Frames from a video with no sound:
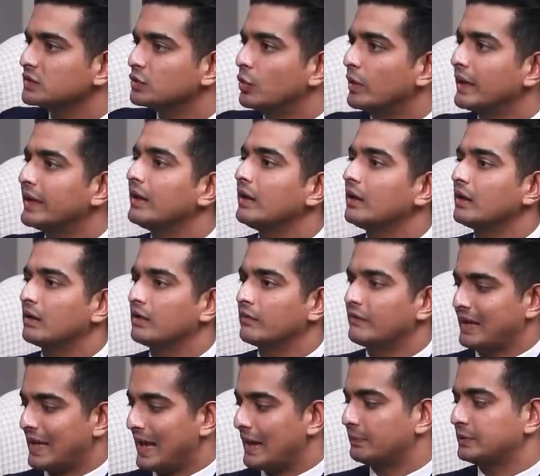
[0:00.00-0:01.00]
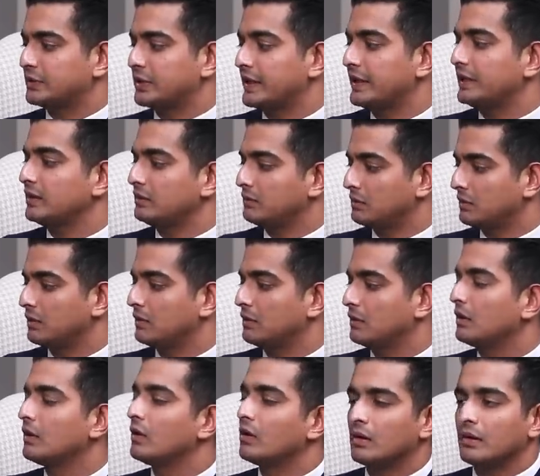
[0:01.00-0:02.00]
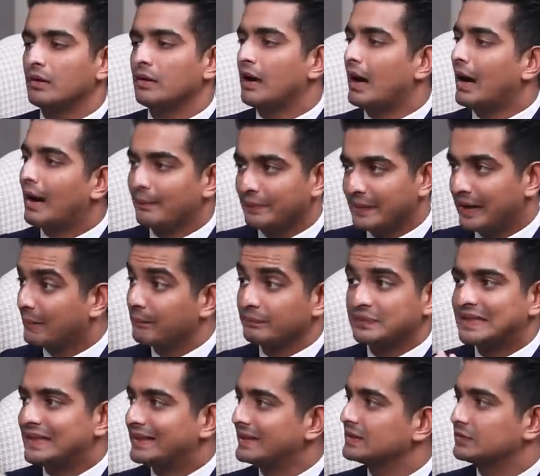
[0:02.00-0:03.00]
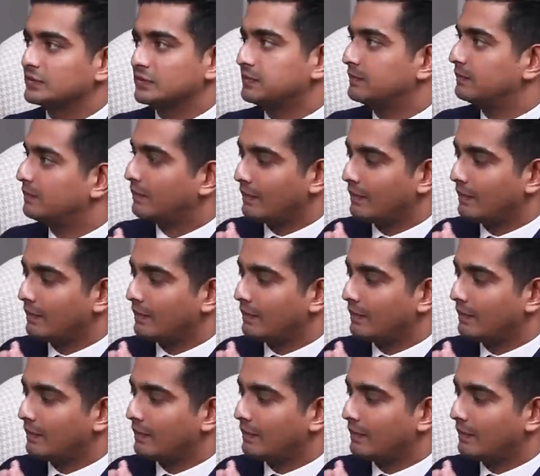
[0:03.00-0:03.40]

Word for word: is going, the capturing, I mean, I'm saying this,